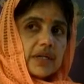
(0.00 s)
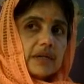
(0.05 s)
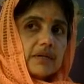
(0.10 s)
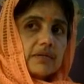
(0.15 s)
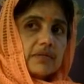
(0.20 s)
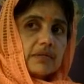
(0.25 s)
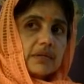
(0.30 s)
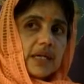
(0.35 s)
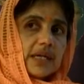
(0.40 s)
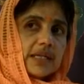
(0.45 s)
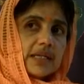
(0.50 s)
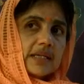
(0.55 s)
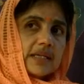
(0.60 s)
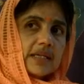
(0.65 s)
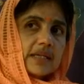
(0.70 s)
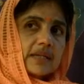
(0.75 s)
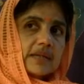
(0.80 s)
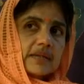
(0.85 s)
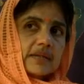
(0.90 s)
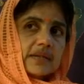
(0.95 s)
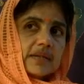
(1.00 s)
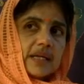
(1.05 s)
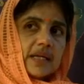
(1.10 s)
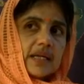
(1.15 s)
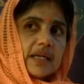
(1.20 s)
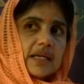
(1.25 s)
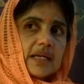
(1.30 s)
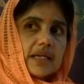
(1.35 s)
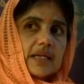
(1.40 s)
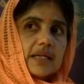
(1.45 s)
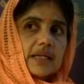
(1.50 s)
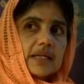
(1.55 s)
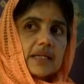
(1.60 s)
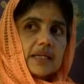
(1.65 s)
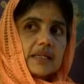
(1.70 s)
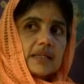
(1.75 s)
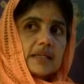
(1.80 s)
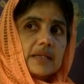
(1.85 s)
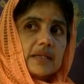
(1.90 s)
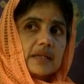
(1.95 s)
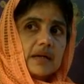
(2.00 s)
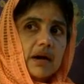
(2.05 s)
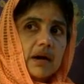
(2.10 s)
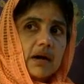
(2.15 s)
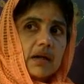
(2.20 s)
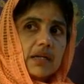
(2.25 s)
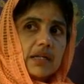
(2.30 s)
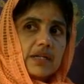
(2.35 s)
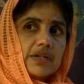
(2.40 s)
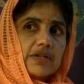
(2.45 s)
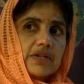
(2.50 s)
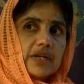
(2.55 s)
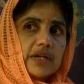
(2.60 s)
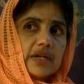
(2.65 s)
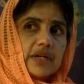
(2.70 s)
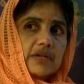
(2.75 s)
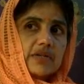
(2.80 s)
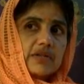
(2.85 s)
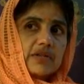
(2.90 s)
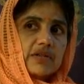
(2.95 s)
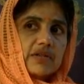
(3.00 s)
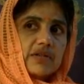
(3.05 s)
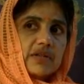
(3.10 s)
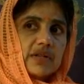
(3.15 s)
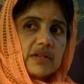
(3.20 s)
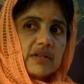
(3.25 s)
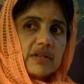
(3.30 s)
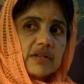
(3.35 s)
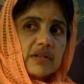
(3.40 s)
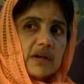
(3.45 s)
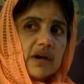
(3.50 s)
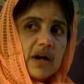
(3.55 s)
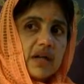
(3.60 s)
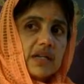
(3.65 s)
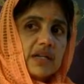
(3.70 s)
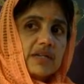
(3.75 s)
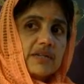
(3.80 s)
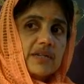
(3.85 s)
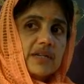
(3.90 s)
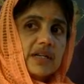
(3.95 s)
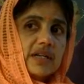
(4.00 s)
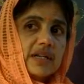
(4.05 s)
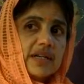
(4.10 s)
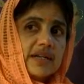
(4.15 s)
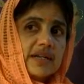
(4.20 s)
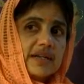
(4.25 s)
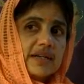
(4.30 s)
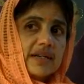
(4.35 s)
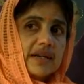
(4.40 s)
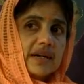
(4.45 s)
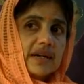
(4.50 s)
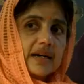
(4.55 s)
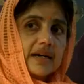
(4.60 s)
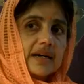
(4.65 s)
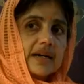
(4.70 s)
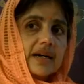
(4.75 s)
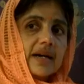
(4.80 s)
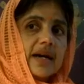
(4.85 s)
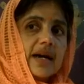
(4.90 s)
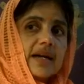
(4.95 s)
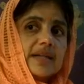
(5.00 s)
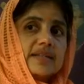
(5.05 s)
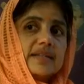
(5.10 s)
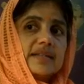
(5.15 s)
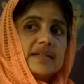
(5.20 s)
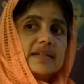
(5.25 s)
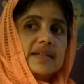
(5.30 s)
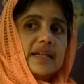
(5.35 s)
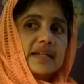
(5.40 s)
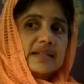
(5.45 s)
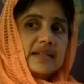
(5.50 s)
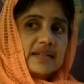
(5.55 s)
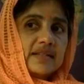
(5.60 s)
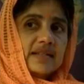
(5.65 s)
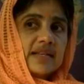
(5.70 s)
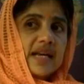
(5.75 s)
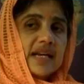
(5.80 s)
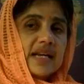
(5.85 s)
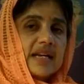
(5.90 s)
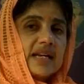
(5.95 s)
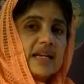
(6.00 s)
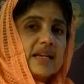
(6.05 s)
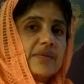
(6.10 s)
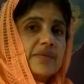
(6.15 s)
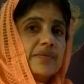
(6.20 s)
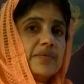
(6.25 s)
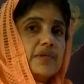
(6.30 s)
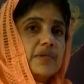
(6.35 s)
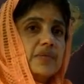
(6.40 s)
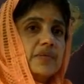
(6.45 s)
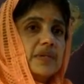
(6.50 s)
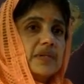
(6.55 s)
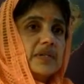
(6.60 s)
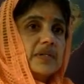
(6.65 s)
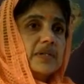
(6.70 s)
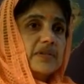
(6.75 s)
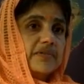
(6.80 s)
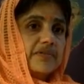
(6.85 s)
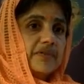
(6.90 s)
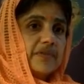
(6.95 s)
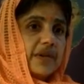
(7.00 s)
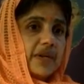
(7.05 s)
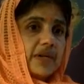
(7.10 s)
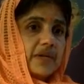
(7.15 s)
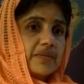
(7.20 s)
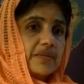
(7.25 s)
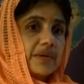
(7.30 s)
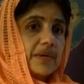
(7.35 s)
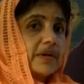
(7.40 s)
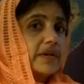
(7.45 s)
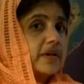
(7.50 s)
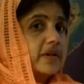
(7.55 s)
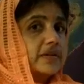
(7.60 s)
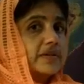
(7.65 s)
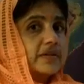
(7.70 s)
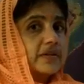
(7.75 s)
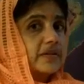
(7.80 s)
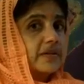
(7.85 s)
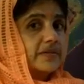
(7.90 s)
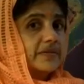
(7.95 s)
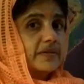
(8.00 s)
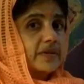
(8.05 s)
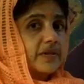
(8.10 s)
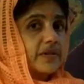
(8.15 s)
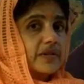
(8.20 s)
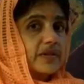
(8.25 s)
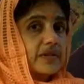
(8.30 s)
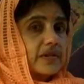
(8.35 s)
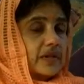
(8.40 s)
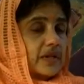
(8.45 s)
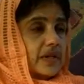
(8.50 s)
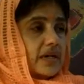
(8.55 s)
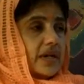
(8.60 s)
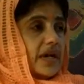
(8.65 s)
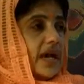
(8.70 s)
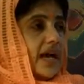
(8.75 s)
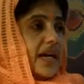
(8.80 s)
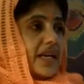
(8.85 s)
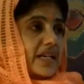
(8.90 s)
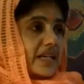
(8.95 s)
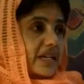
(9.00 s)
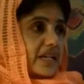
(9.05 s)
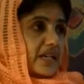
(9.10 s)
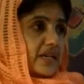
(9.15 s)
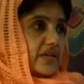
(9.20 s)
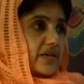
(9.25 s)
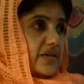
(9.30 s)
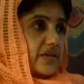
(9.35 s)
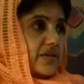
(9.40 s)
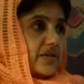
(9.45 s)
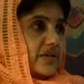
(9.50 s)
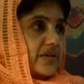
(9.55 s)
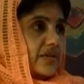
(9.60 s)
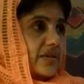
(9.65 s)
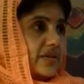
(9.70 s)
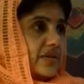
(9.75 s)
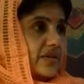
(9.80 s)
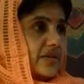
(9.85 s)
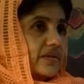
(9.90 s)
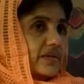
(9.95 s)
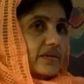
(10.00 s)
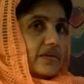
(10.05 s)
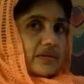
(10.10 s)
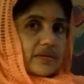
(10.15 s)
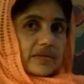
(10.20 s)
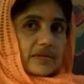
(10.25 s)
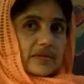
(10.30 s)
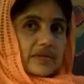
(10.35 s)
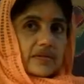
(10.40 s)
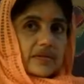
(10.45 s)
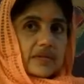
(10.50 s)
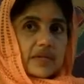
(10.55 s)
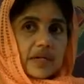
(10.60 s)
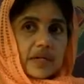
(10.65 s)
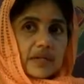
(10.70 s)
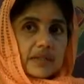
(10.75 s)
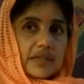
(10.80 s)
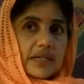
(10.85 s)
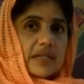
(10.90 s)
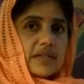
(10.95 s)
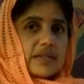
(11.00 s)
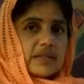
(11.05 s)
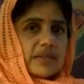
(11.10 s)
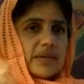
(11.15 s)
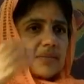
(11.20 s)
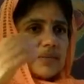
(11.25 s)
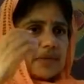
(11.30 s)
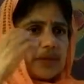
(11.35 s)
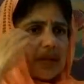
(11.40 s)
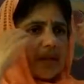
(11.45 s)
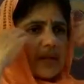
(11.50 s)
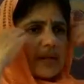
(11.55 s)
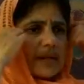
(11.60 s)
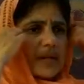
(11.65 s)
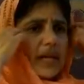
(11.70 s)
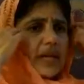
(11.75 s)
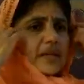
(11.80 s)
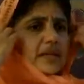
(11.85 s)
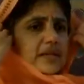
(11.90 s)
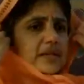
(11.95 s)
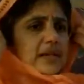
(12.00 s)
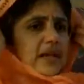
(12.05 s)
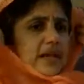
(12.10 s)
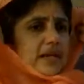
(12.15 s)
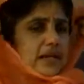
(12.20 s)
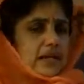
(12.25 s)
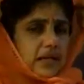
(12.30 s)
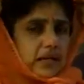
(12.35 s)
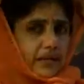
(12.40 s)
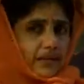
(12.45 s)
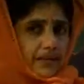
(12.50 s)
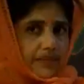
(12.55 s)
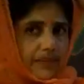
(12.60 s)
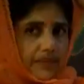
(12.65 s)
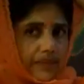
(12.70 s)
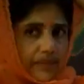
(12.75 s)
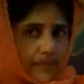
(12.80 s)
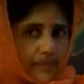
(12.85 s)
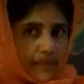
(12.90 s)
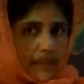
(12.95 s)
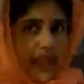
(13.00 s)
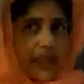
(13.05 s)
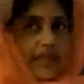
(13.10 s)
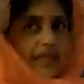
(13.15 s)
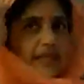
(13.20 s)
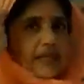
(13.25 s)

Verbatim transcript: whether the theology, Christian theology in India, has necessarily to be different because of its heritage. Yeah, that is something like the title. Like,